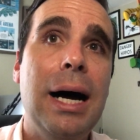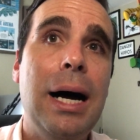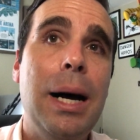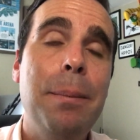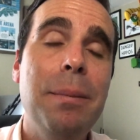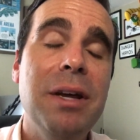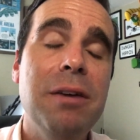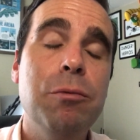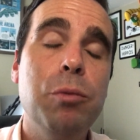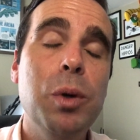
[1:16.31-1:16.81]

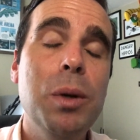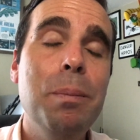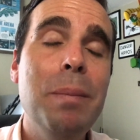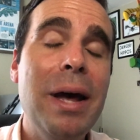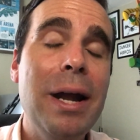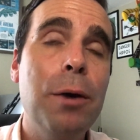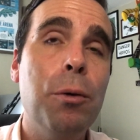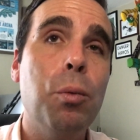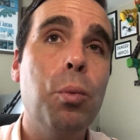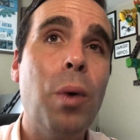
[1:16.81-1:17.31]
if we'd
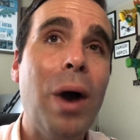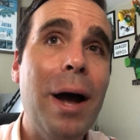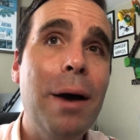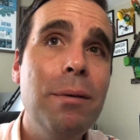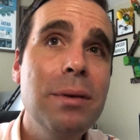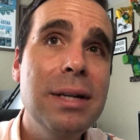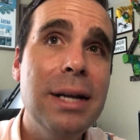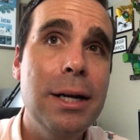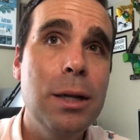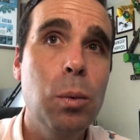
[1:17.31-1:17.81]
been
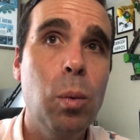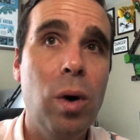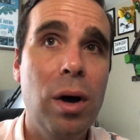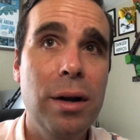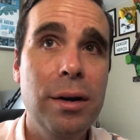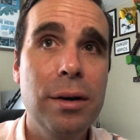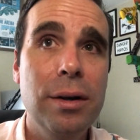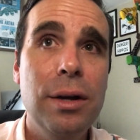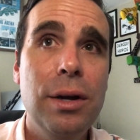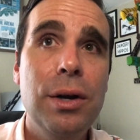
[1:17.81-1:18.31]
around
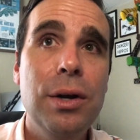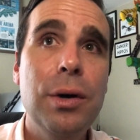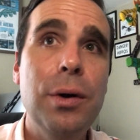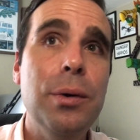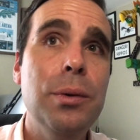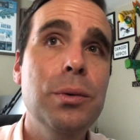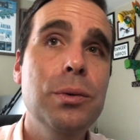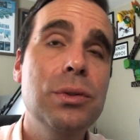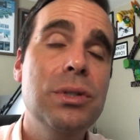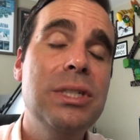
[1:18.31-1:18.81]
anyone
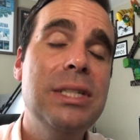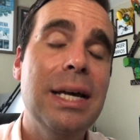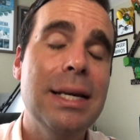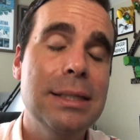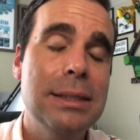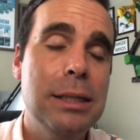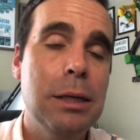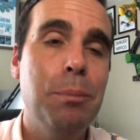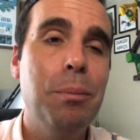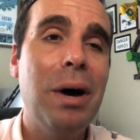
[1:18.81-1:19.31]
who's
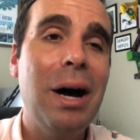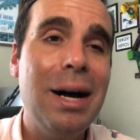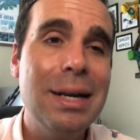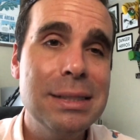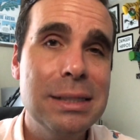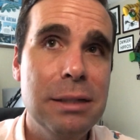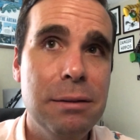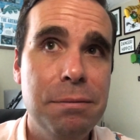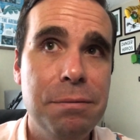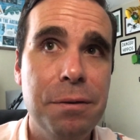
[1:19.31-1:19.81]
tested
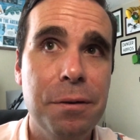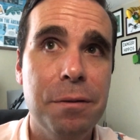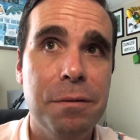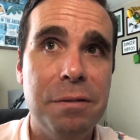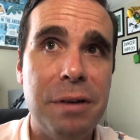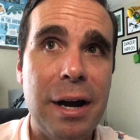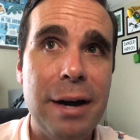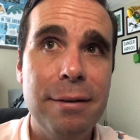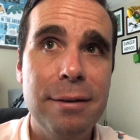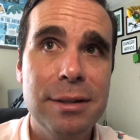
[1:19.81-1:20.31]
positive for the
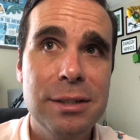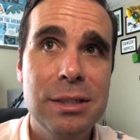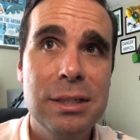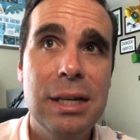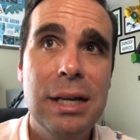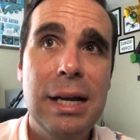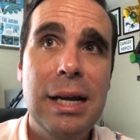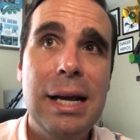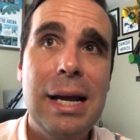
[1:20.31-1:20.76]
virus,